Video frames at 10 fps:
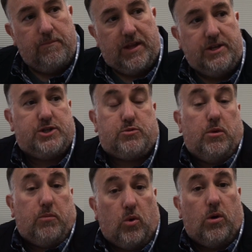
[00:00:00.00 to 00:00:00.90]
They just
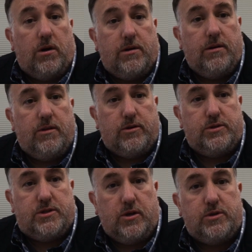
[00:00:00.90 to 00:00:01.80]
were bored.
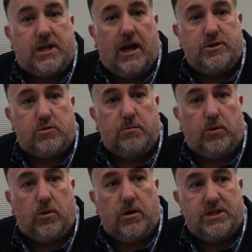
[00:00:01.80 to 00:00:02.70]
Those guys were bored,